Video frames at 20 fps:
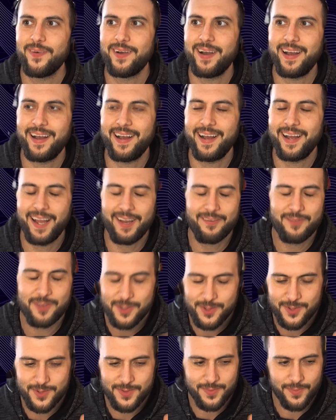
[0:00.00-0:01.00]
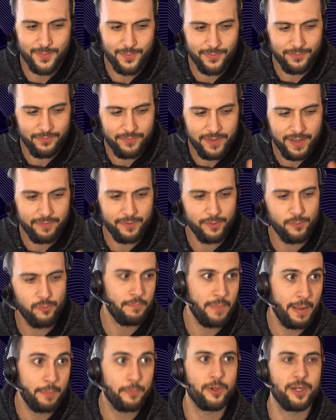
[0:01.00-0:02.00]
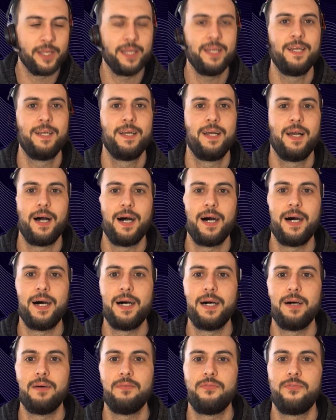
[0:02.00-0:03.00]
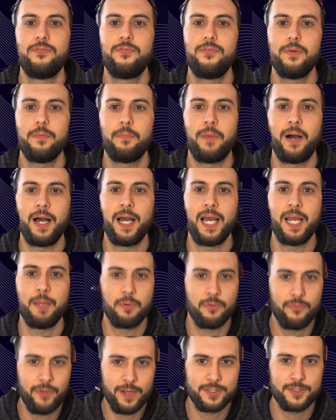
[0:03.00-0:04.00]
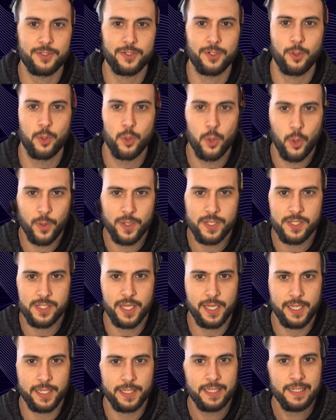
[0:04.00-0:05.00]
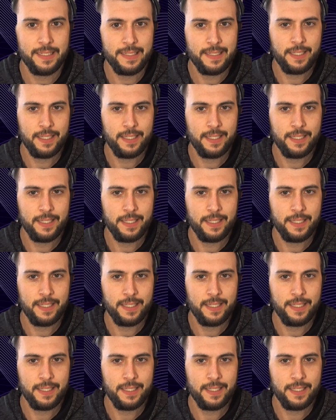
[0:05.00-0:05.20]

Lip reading: I have this vivid memory of my professor who always said